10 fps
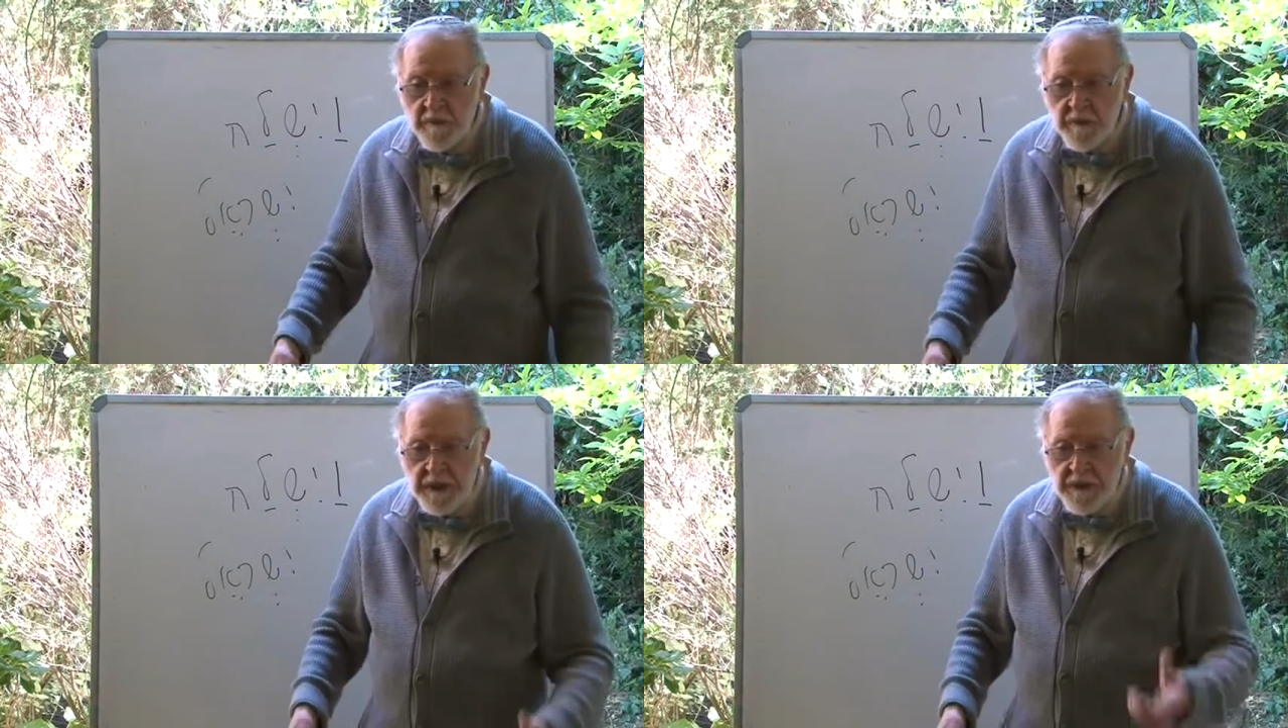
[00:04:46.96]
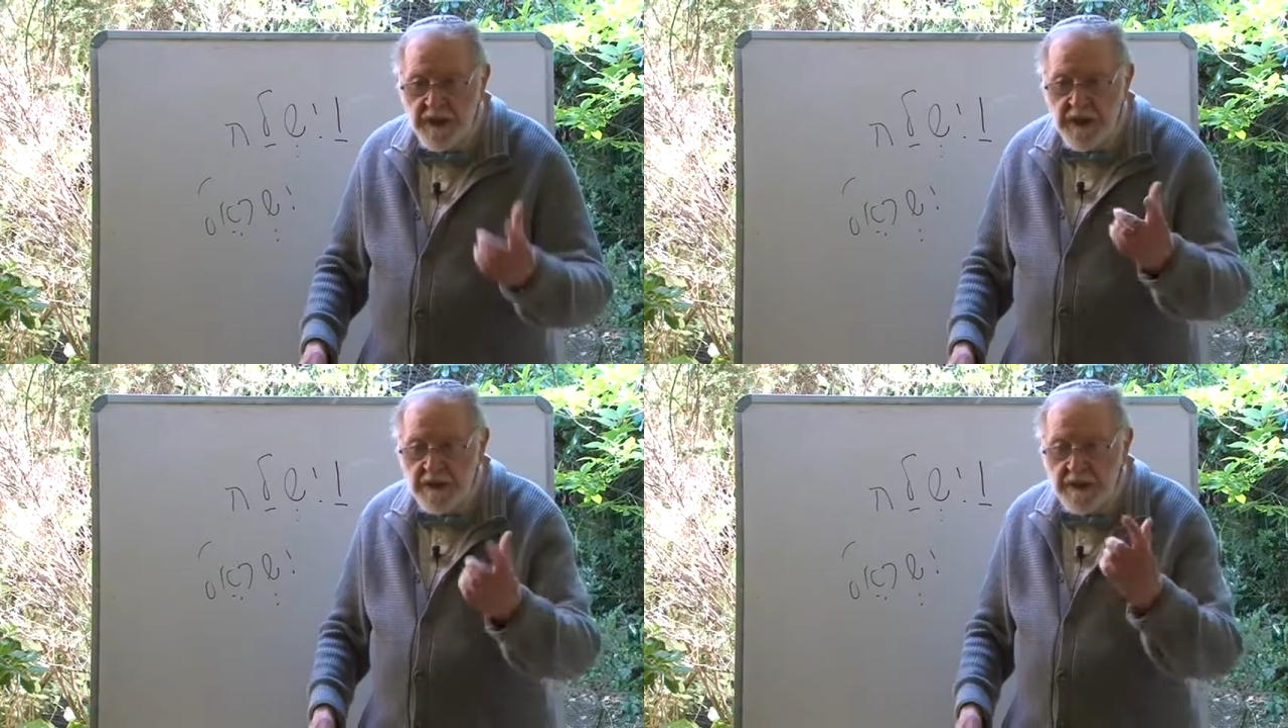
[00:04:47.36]
But
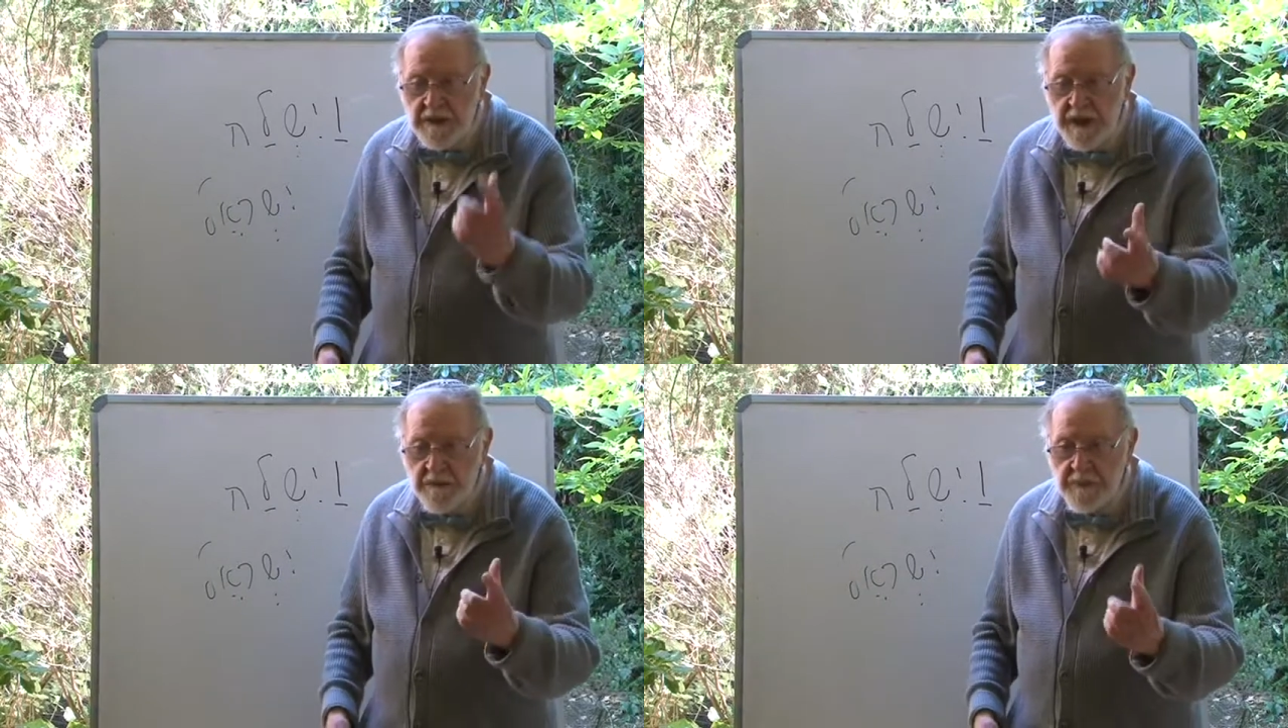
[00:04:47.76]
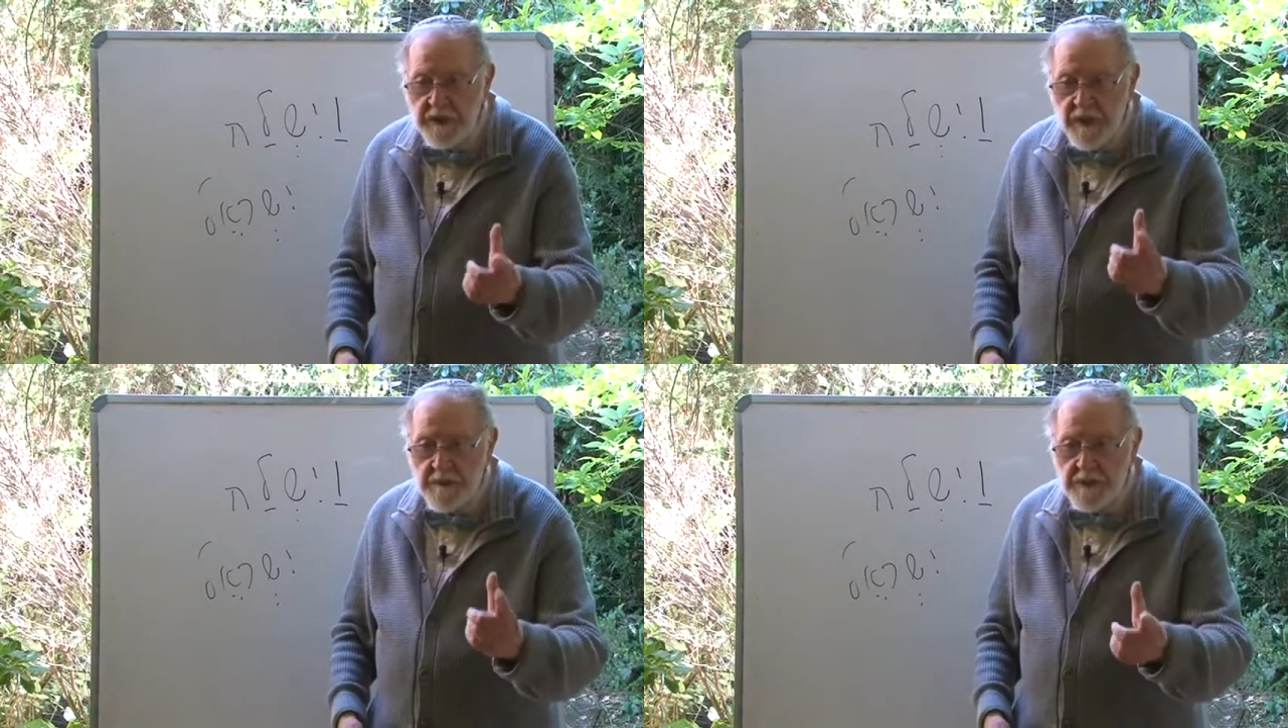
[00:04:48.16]
that tent
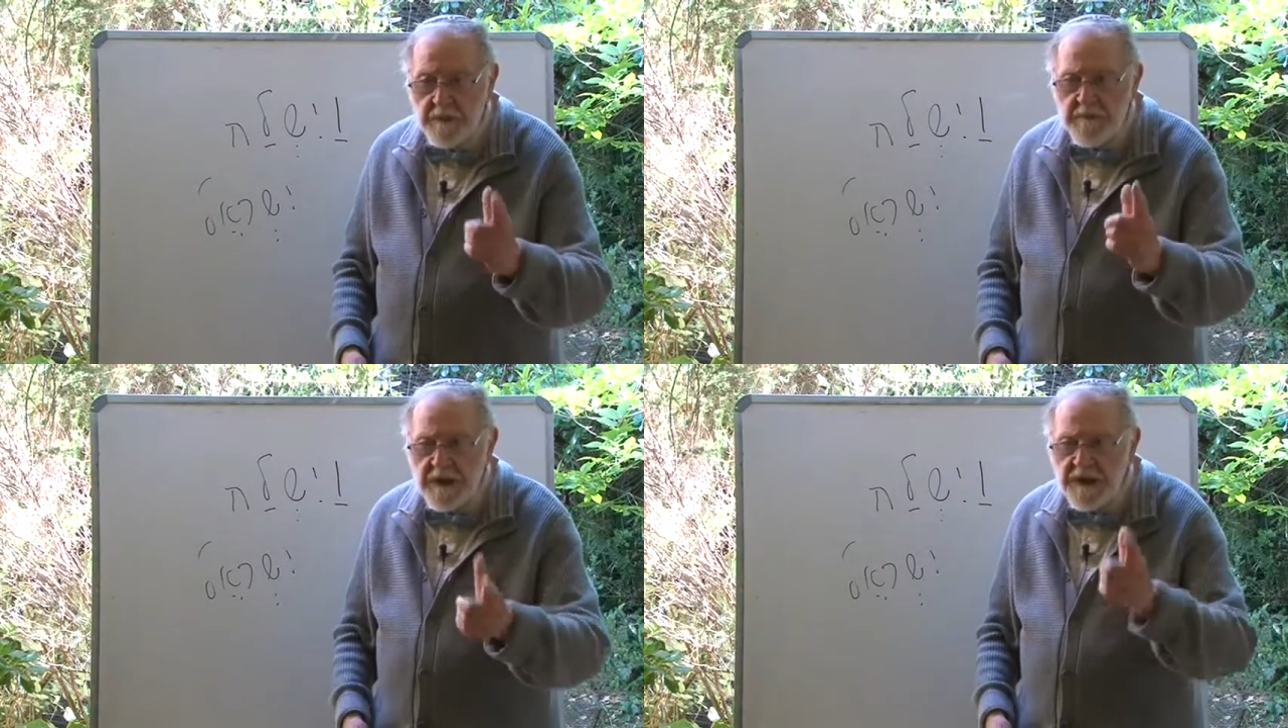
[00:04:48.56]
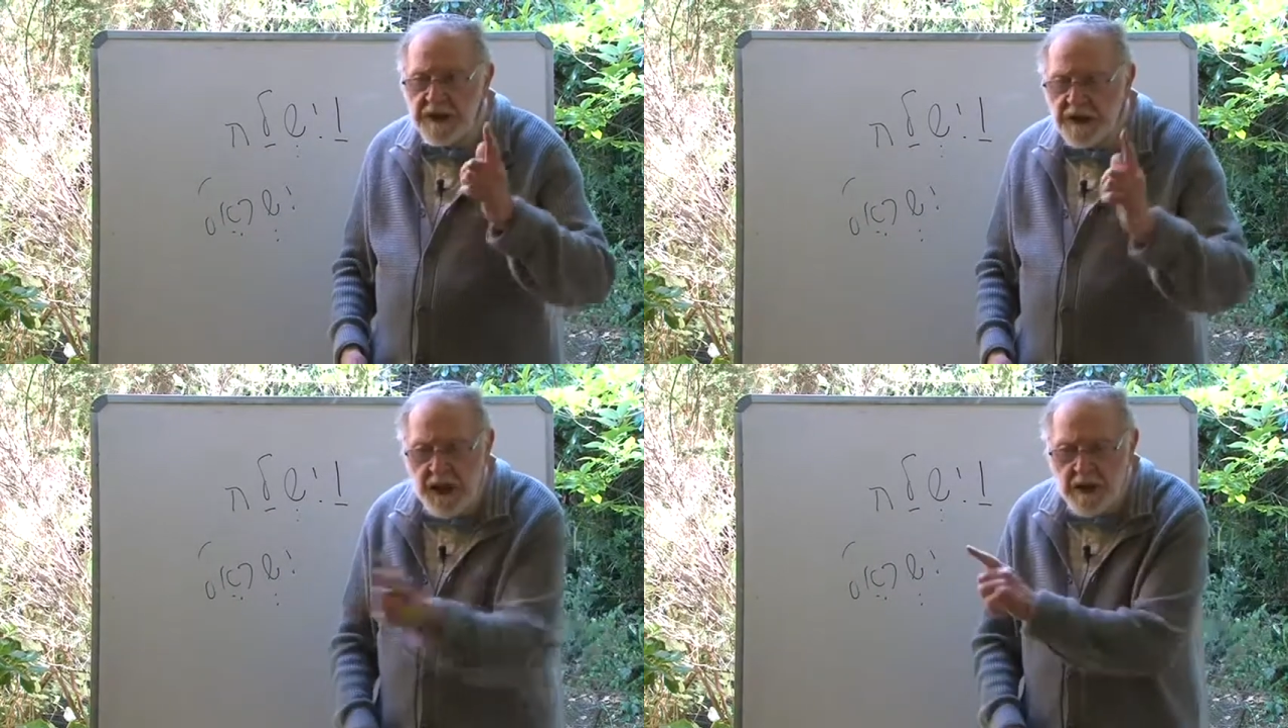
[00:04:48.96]
becomes a
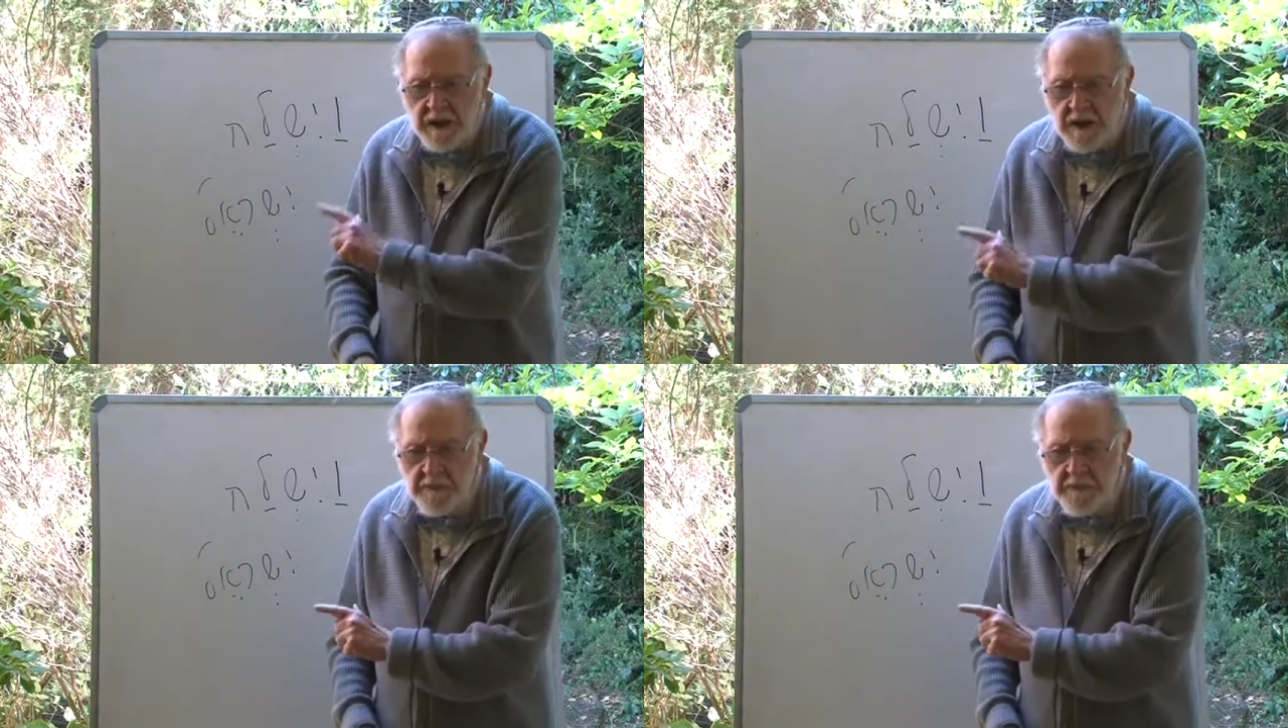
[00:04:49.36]
mishkan.